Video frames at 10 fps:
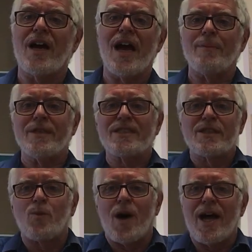time. This
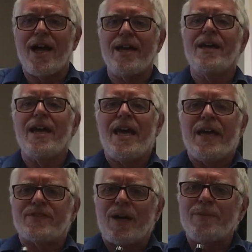is why
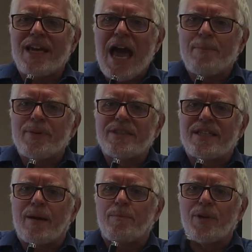if something happens
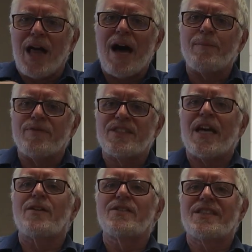that a blob of
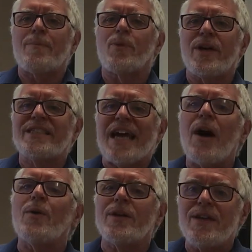cells separates
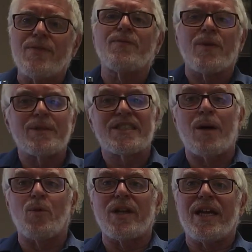out, even from a
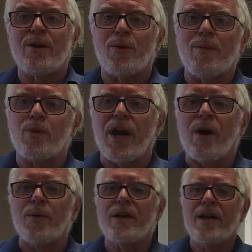somewhat later
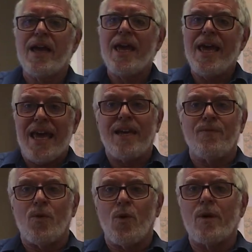embryo, it can
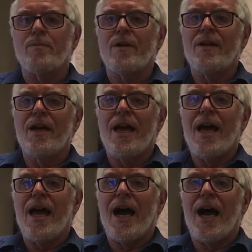form
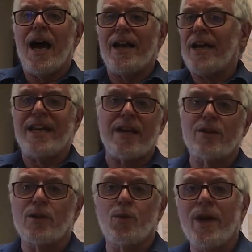an
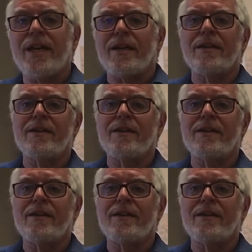identical twin.